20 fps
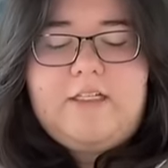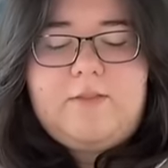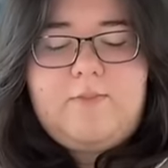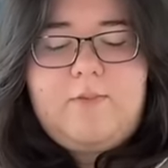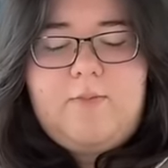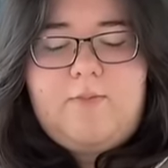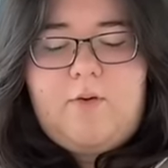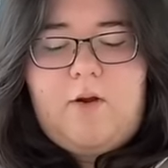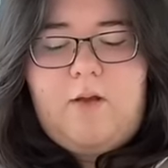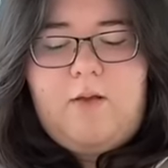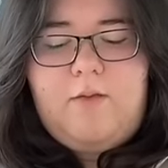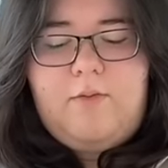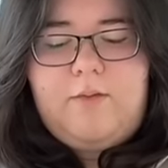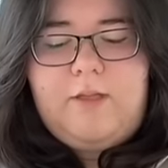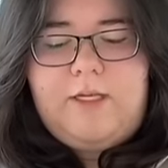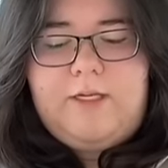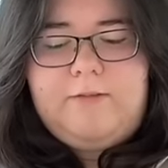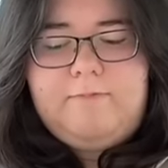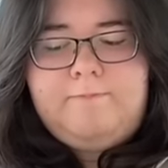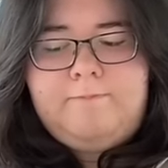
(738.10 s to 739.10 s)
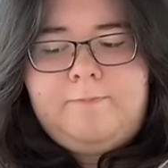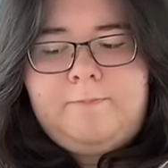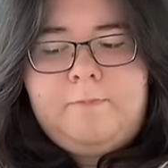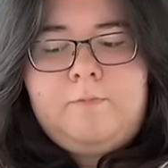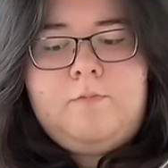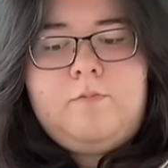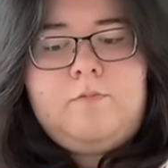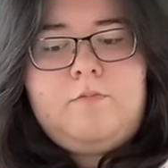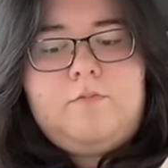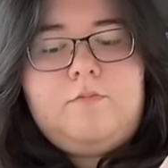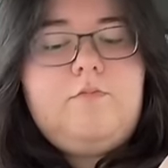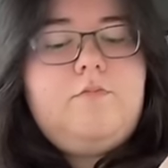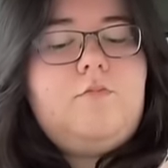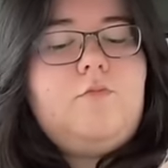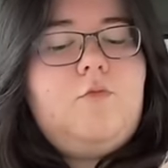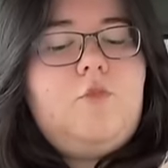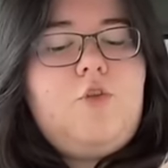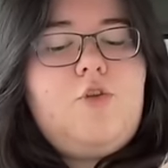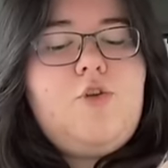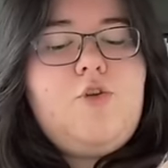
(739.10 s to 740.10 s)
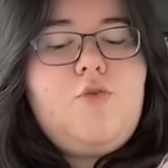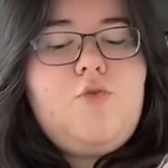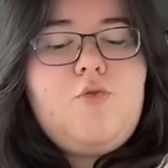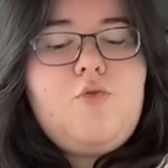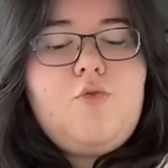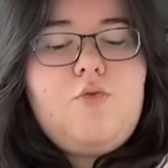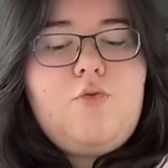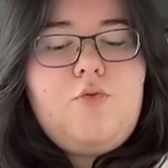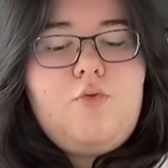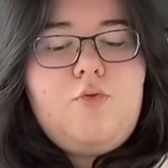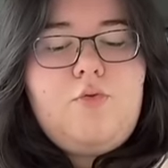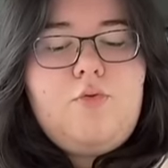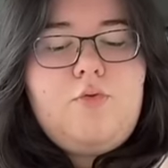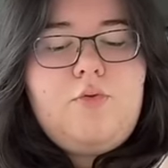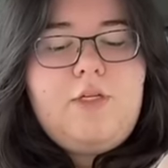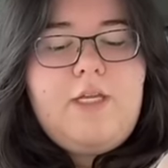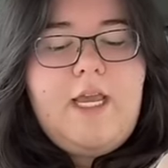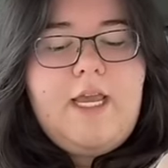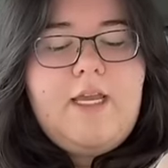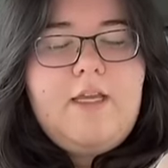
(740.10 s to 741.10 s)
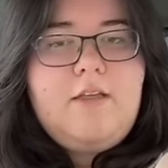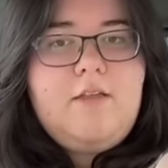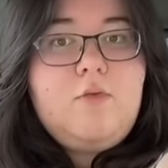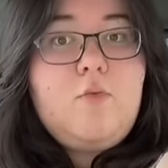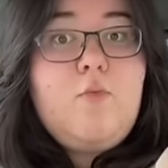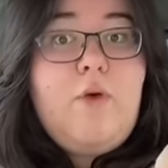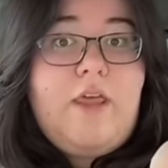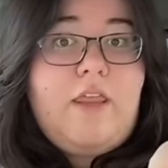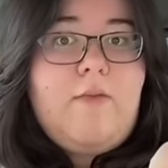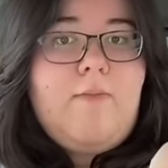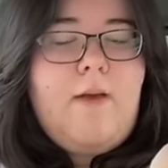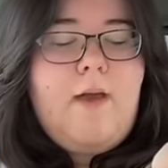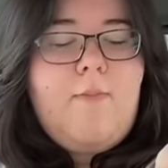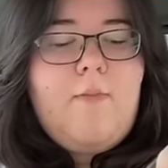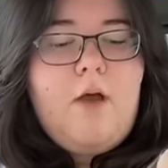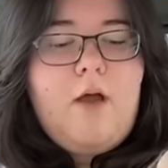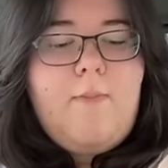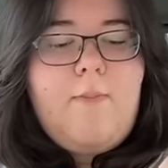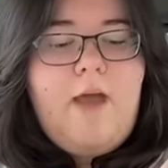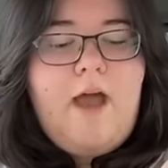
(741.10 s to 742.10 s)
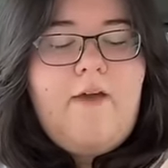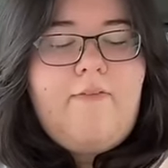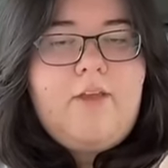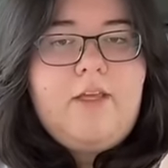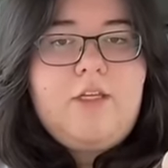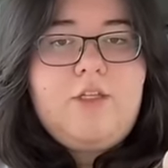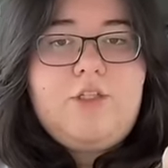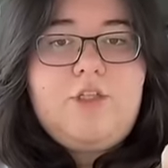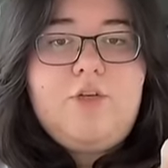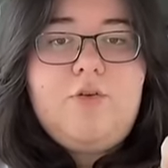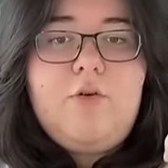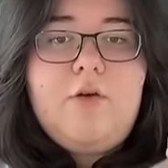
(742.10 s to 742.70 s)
me probably two days with my mom having it too.